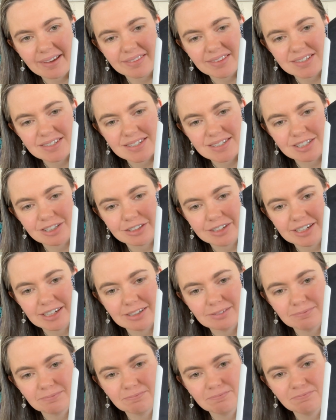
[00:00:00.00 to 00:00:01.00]
this is
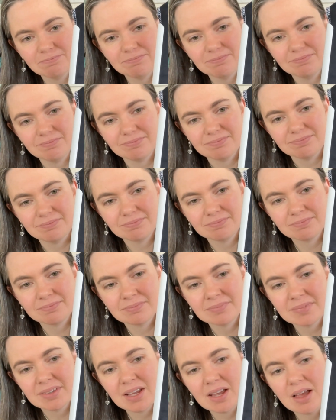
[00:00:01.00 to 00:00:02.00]
looking.
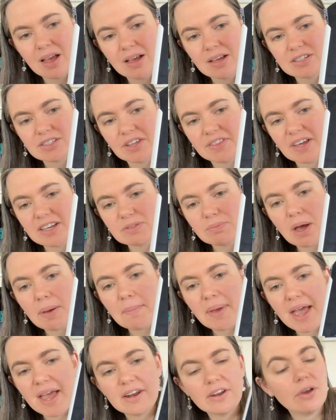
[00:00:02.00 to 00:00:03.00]
So that's my
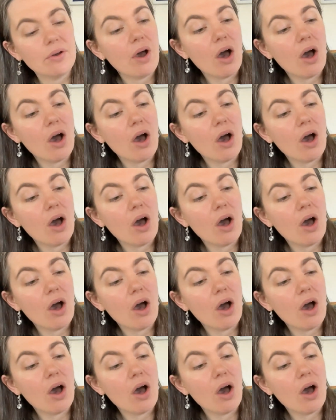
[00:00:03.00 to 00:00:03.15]
Mando.